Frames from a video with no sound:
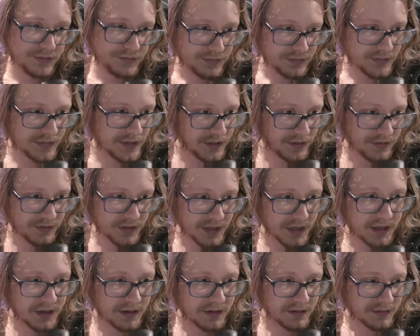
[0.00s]
And if,
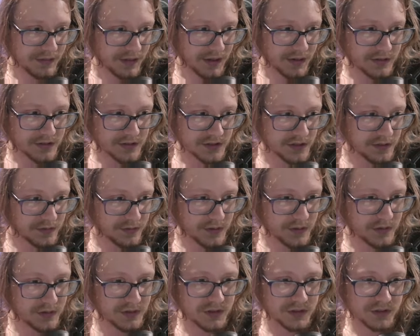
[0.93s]
again, that was
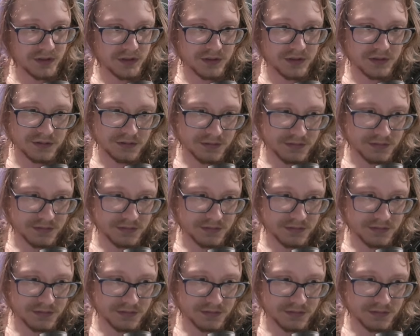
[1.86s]
confusing to you,